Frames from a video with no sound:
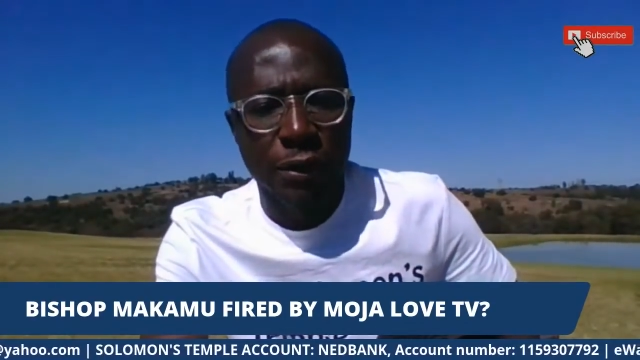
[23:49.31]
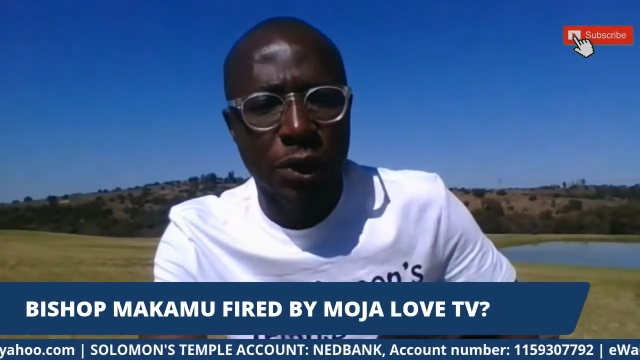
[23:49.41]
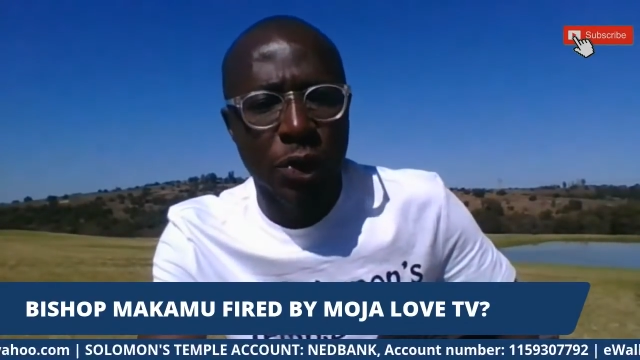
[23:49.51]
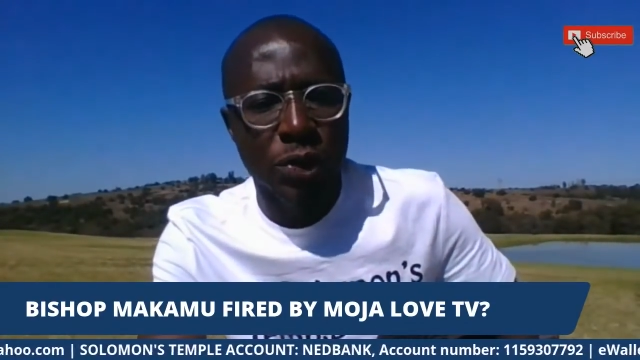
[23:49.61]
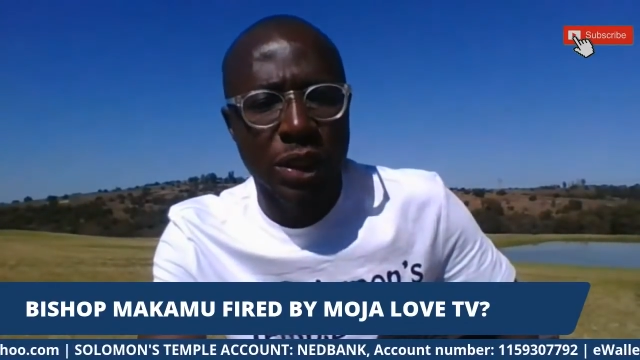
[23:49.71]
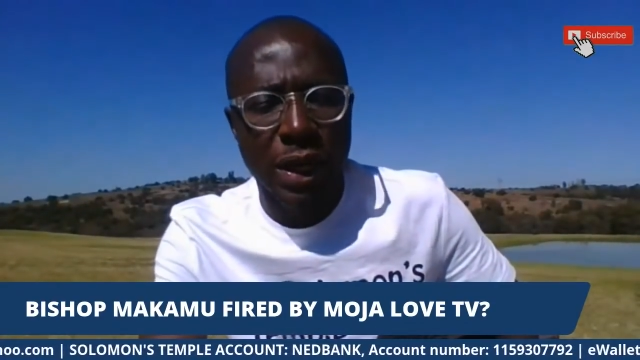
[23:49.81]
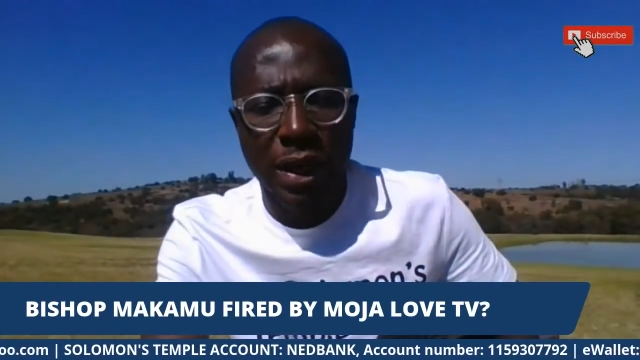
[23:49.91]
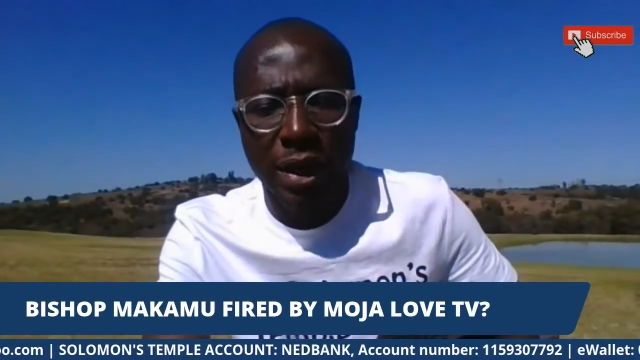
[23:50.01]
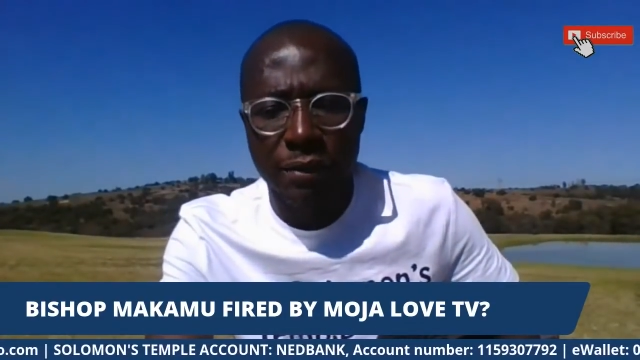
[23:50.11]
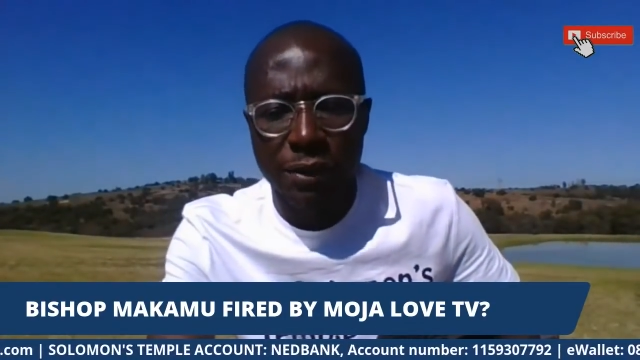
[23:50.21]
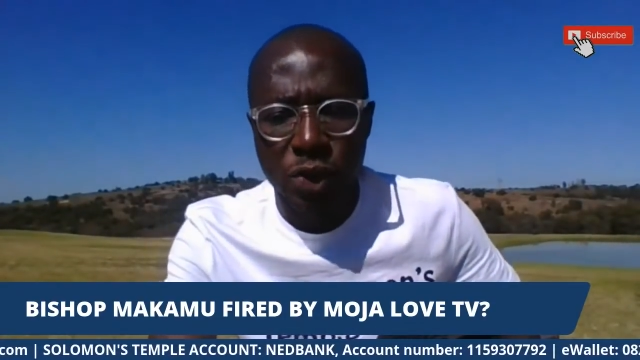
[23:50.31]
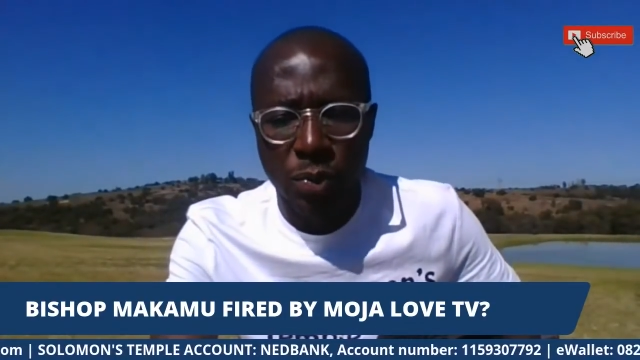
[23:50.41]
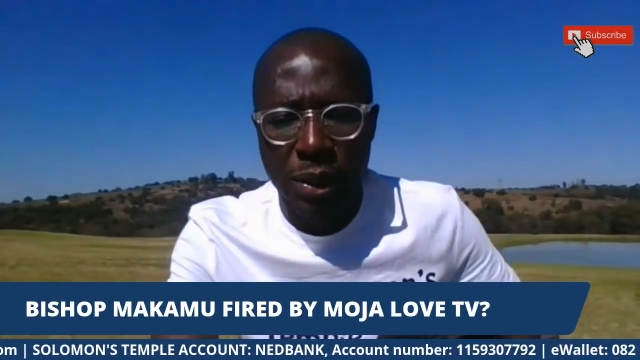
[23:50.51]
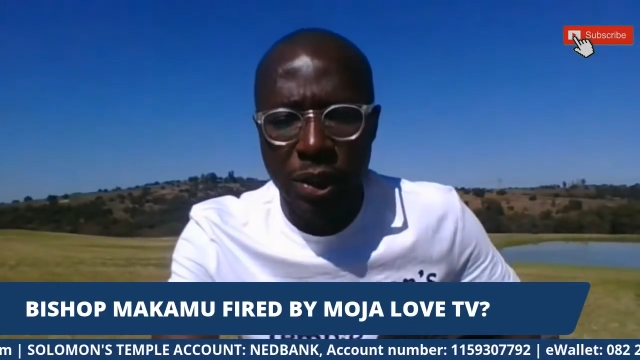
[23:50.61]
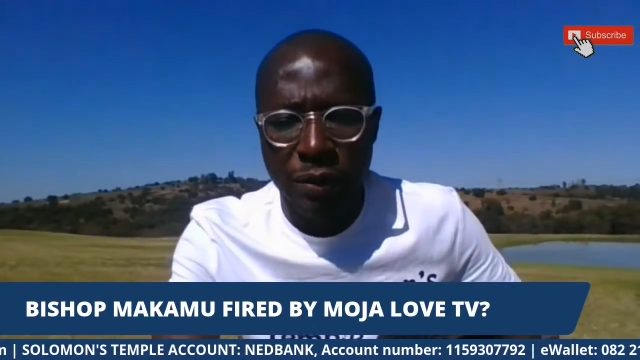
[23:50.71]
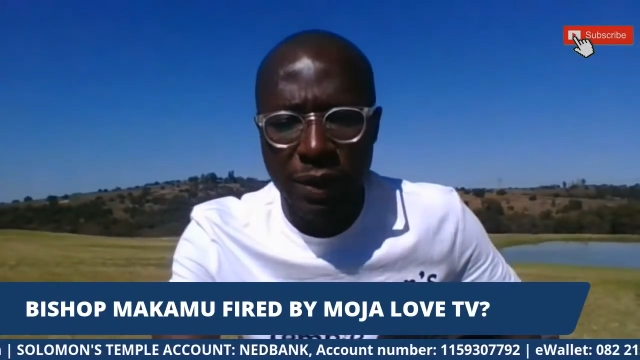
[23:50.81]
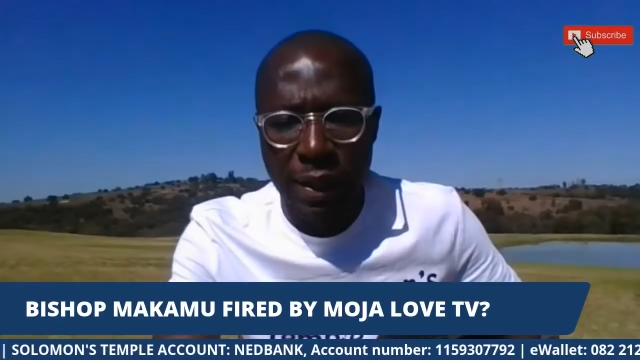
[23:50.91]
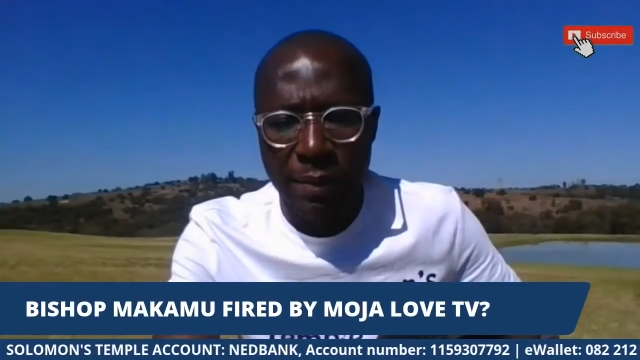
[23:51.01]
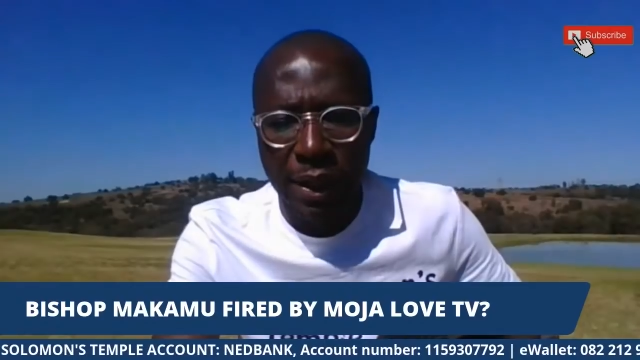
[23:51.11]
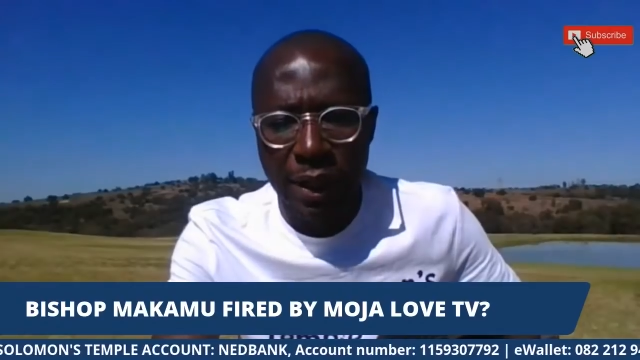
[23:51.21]
videos that I have. So many of
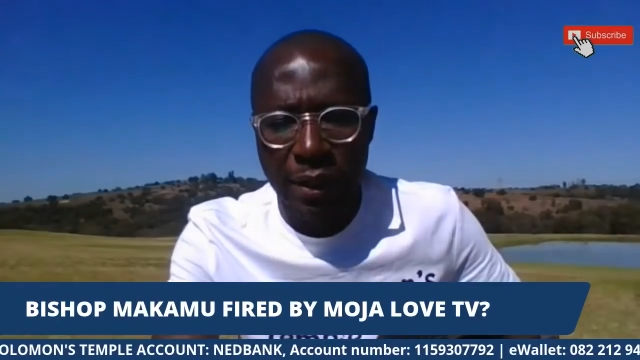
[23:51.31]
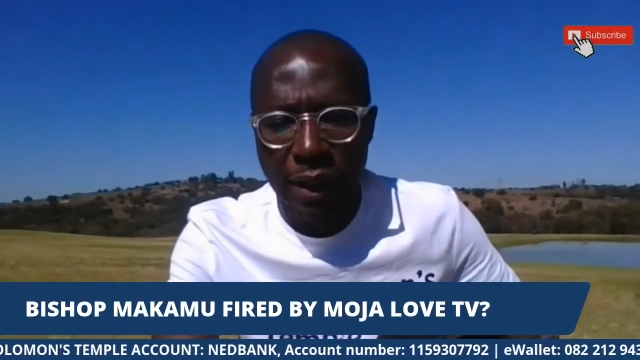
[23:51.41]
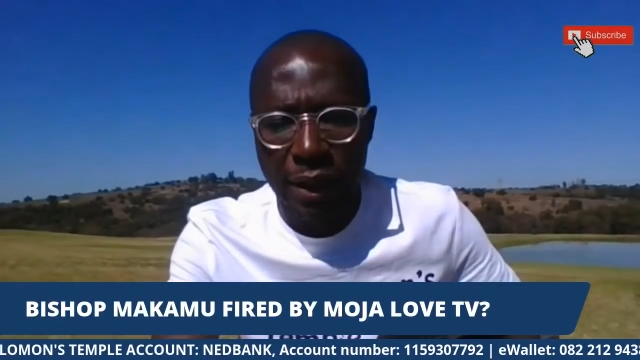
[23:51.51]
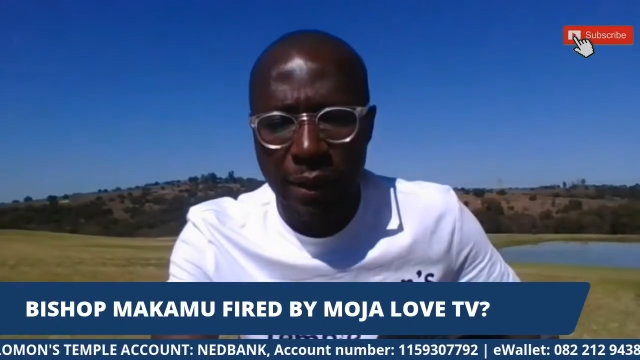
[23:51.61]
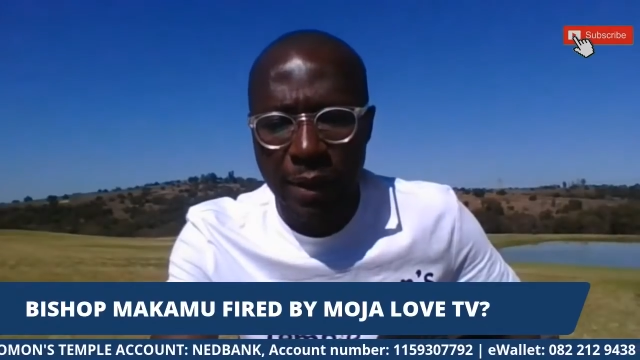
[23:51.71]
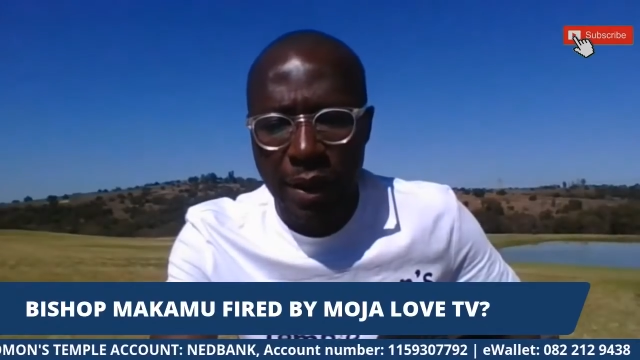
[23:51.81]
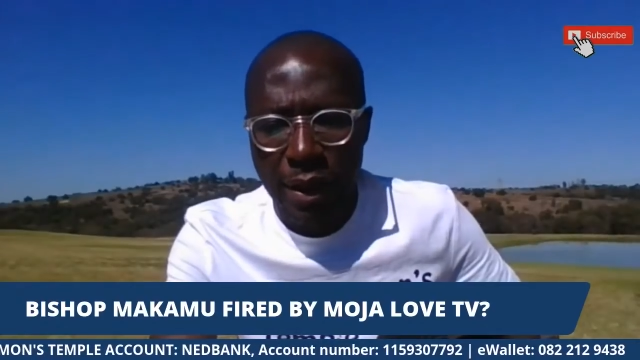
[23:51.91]
them that are there.